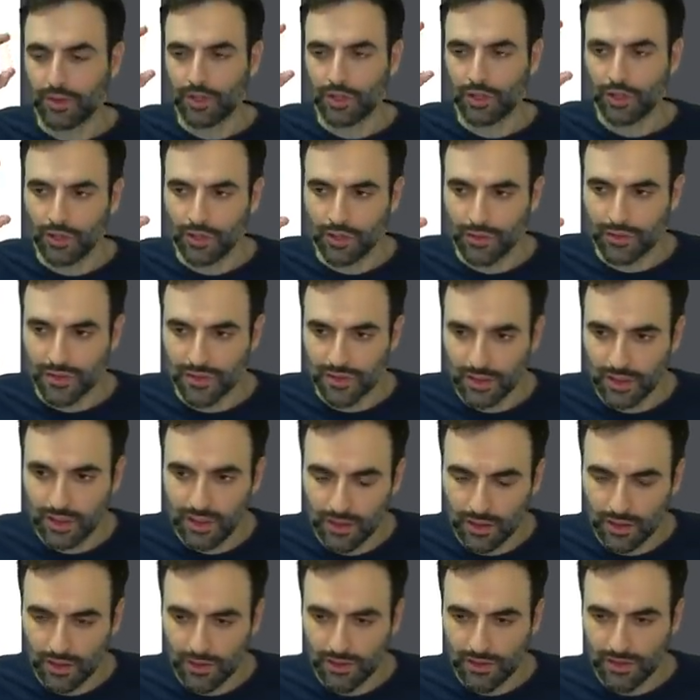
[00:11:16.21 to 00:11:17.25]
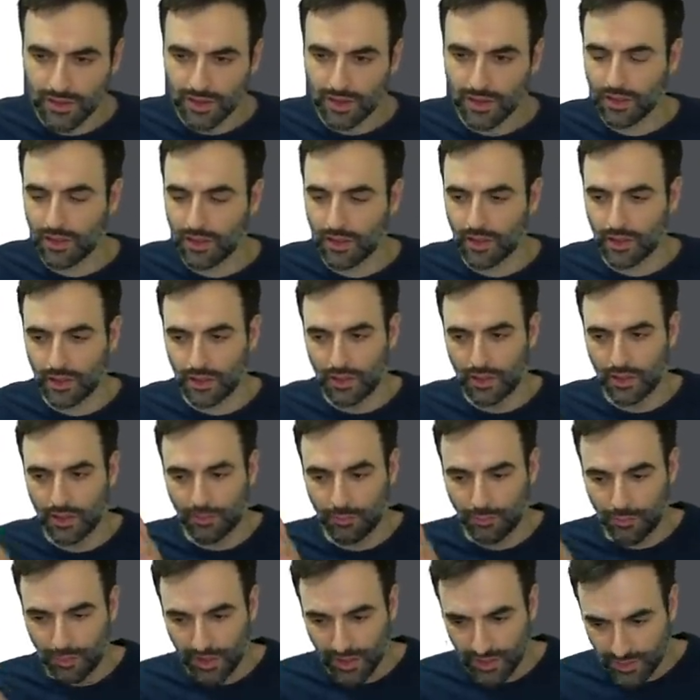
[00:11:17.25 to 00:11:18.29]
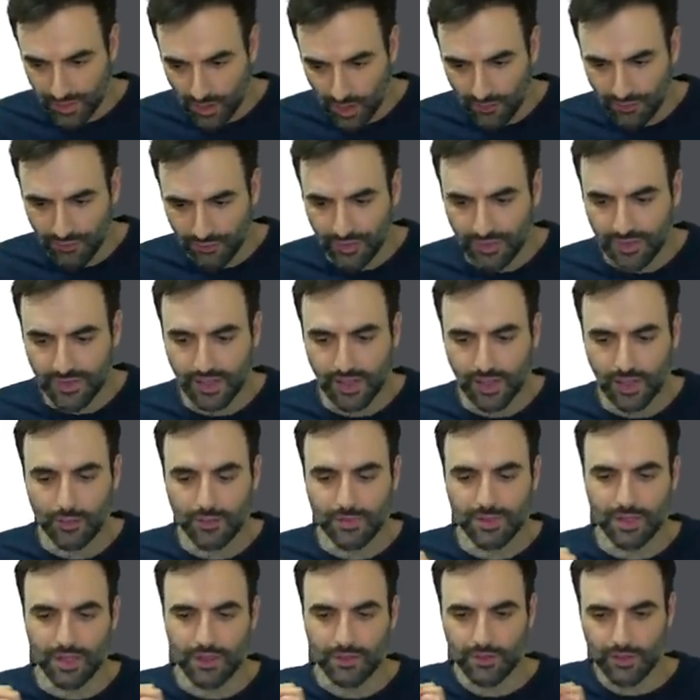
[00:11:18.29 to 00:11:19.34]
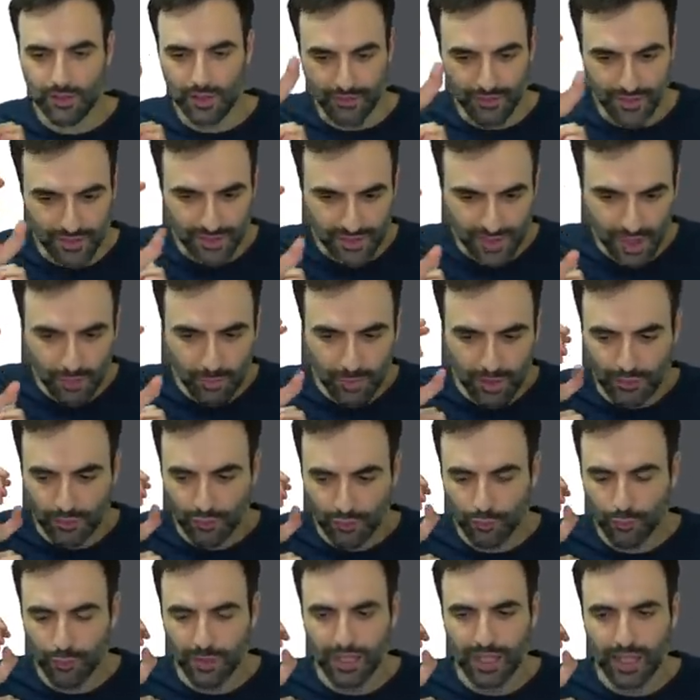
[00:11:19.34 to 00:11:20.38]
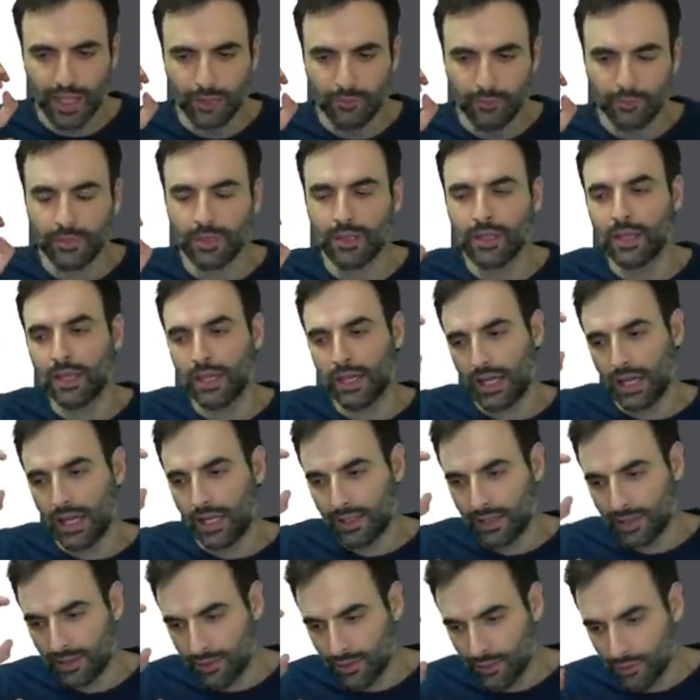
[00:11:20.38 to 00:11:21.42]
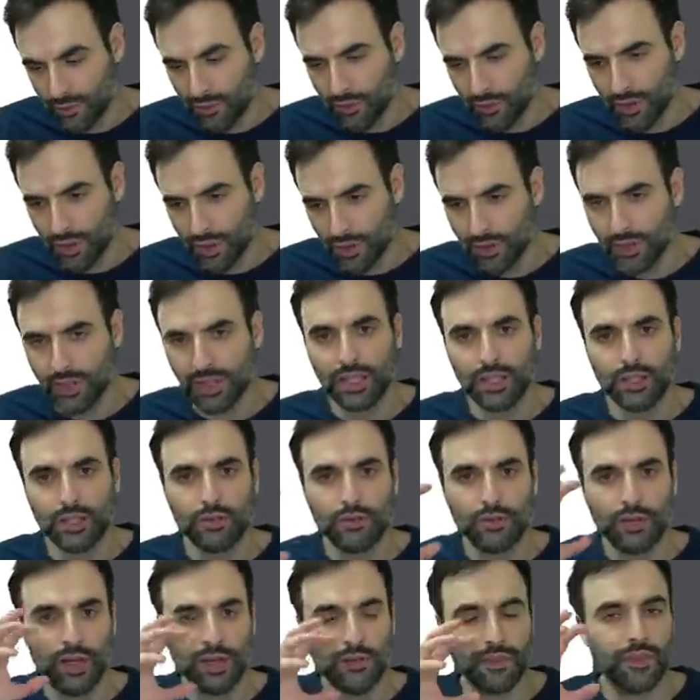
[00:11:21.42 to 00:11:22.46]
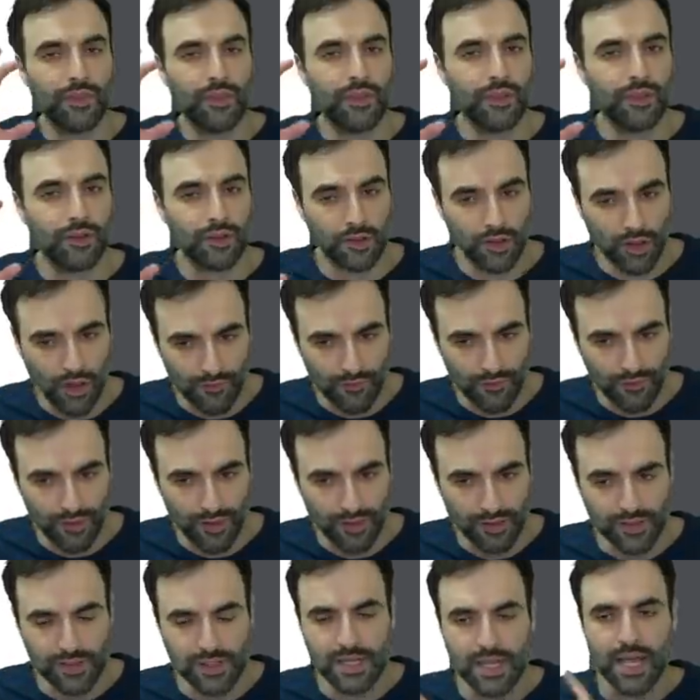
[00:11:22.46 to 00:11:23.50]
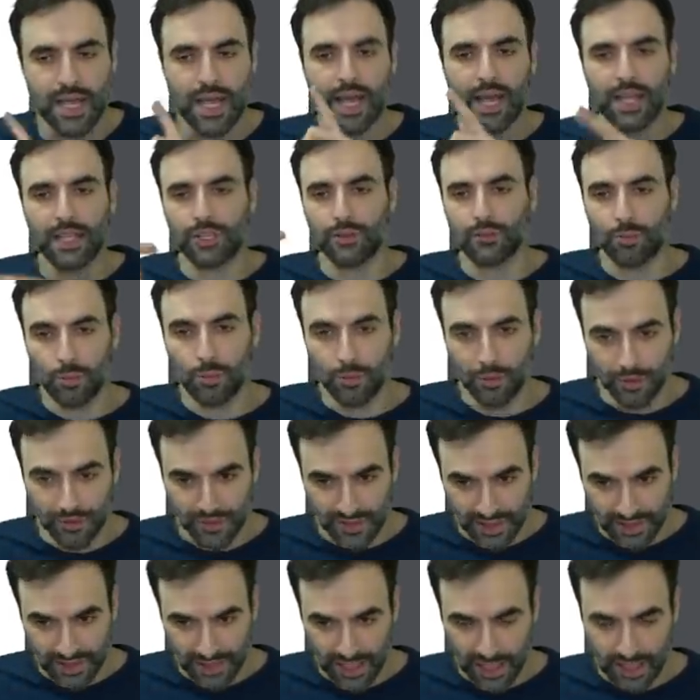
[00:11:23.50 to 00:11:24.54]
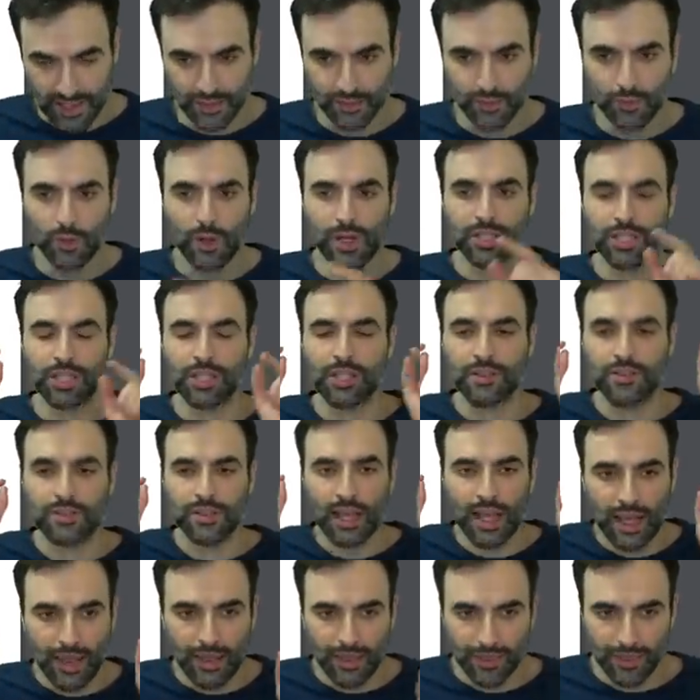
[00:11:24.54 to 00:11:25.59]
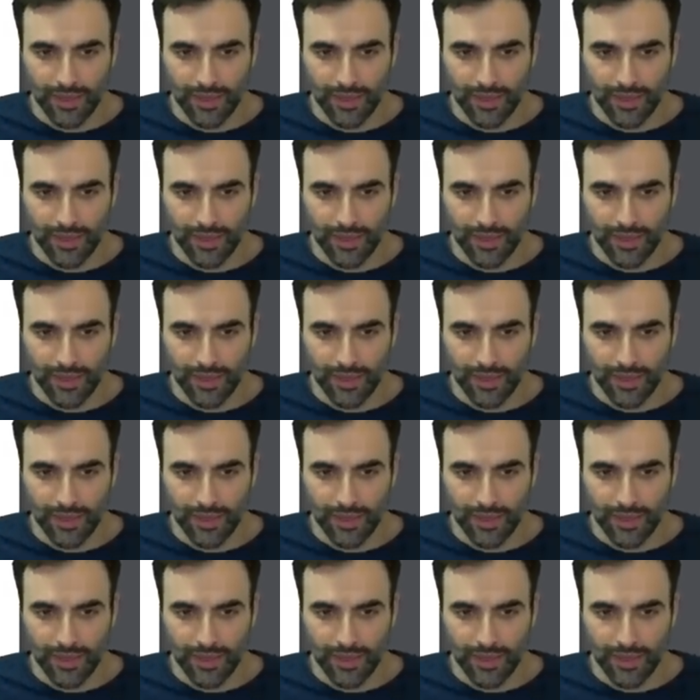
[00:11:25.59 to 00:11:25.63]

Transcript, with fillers: You see this, the press conference that comes out. So you have the statement at 2 p.m. and then at 2:30, you get the conference and the reporters get to ask questions.